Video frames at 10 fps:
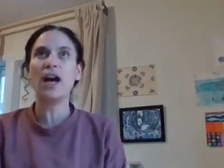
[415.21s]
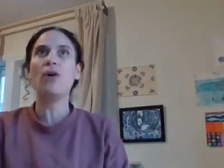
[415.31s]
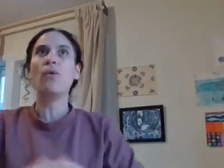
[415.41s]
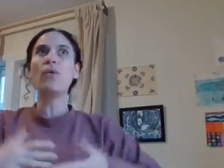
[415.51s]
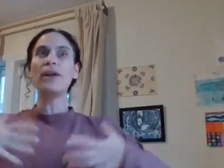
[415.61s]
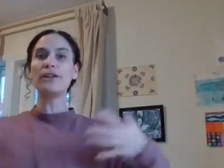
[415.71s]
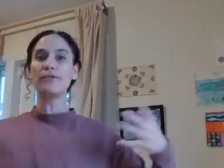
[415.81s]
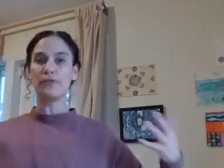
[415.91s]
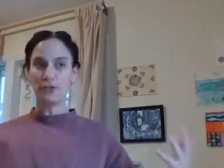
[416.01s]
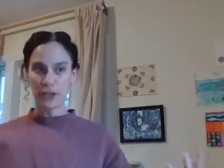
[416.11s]
will
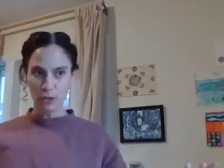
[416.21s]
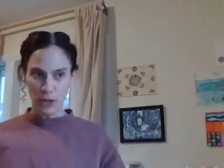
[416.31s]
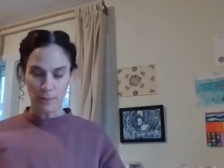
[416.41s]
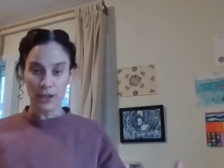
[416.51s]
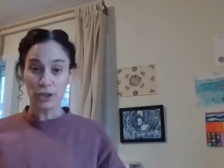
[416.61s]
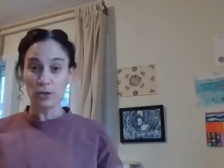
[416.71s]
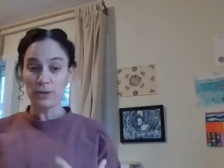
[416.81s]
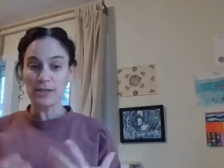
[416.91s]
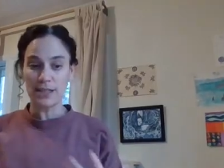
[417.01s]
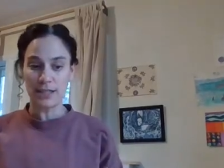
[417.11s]
free you up, and you
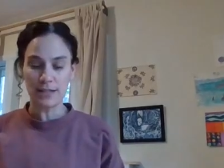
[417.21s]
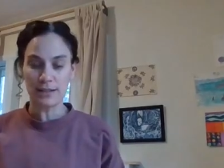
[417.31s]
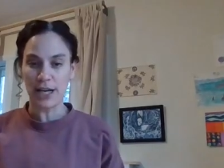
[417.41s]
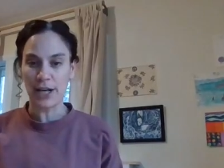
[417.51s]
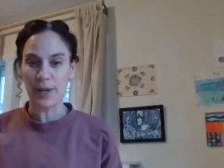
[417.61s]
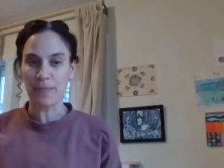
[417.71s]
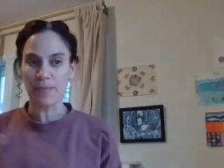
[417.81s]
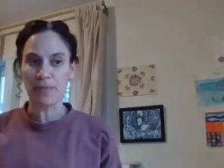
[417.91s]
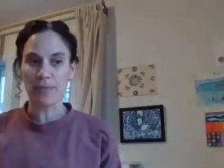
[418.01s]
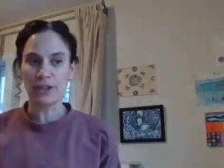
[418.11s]
will see that
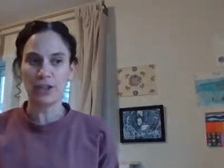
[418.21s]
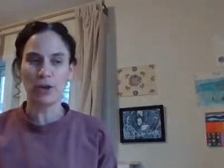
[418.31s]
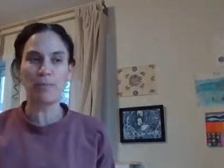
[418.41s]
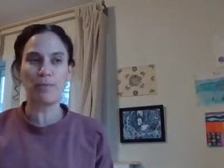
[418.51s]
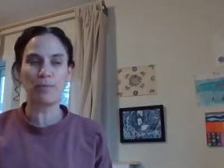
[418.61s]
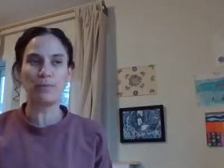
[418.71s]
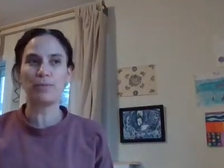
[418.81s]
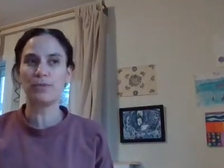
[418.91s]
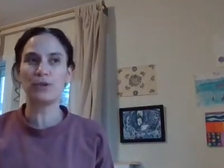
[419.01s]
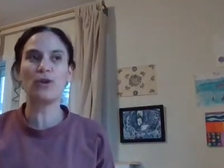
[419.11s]
you
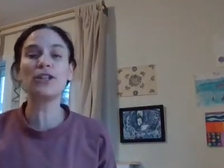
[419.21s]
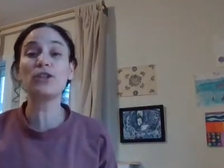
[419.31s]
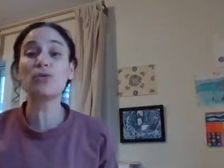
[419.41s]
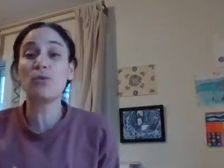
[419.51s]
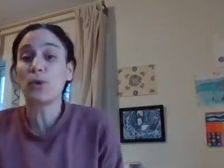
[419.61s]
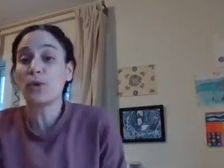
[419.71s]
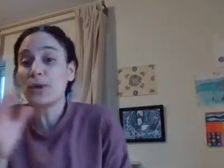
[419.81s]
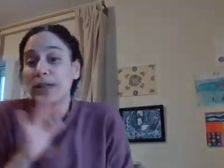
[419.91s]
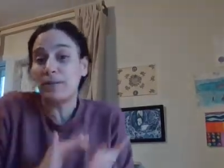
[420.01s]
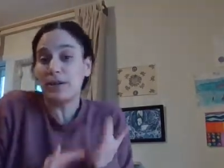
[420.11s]
don't need to
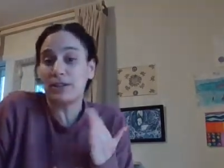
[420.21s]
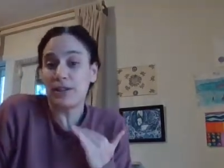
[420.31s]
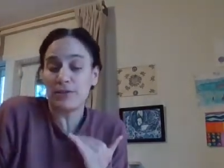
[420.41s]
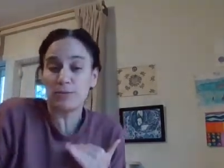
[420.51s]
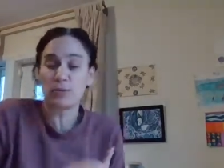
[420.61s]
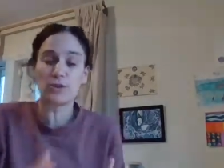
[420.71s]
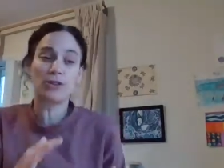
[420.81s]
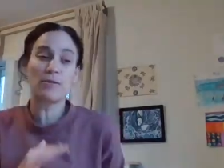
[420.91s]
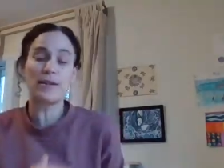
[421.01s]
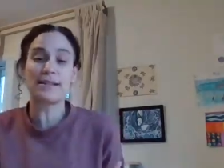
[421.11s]
worry about the
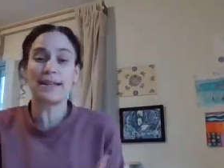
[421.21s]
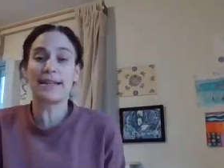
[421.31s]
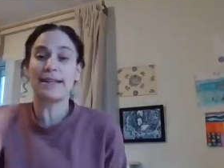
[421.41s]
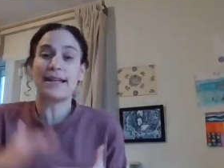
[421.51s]
workshop as like an